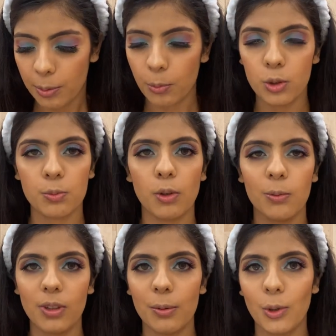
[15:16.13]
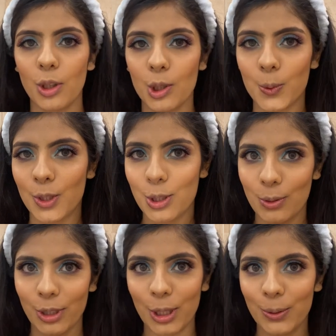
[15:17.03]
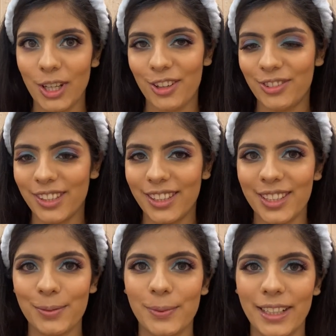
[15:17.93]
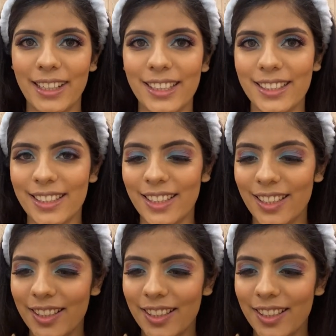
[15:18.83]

Most probably I'm going to switch to a nude after this, but let's see.